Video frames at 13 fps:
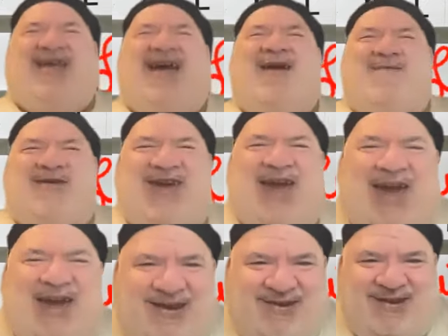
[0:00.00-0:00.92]
time he
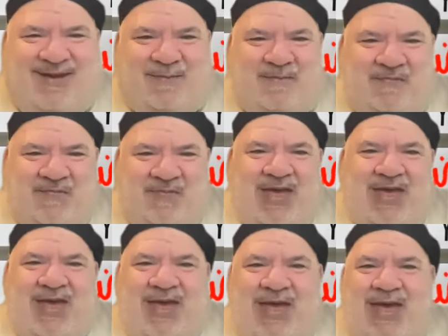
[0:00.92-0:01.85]
hangs up.
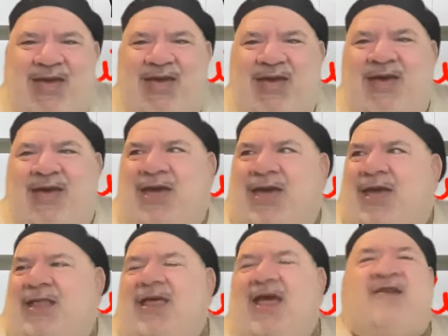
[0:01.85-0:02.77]

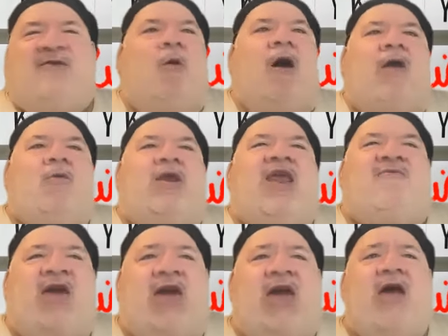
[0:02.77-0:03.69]
That's why we
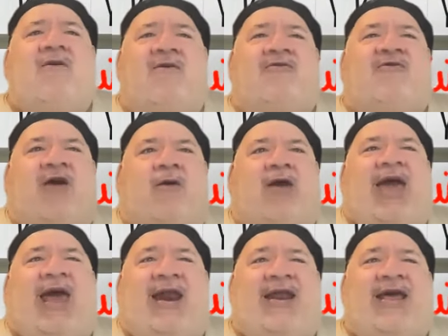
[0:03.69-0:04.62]
never hear of Jerry
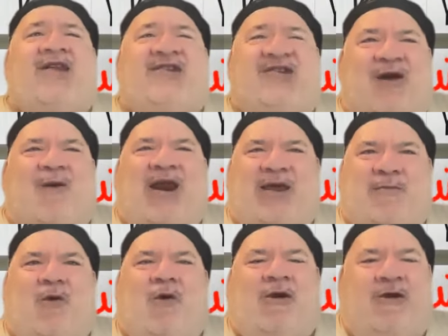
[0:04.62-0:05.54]
Adenizio
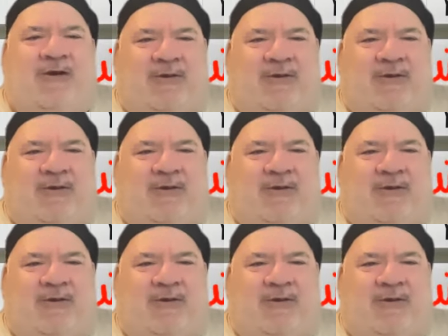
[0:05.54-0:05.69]
anymore.